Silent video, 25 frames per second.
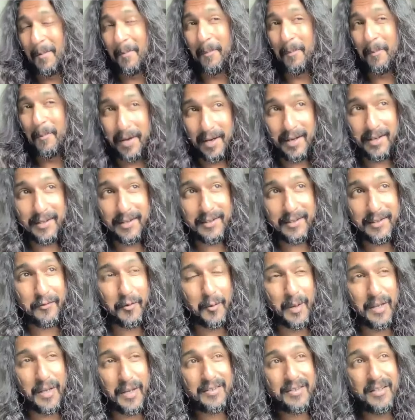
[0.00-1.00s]
But for
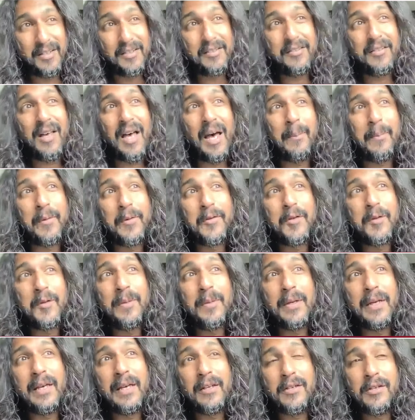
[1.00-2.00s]
my sins, I happen to
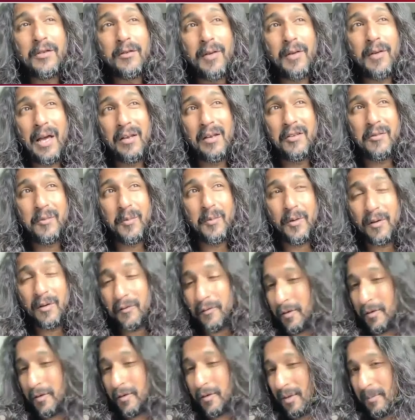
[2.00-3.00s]
be in Johannesburg
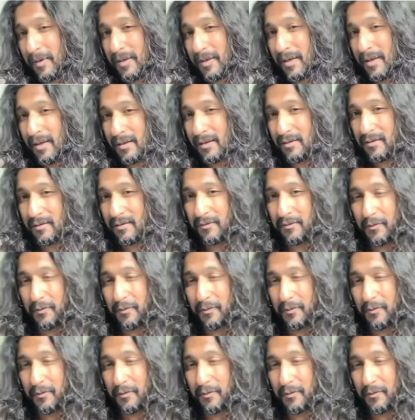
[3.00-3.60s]
for a couple of days.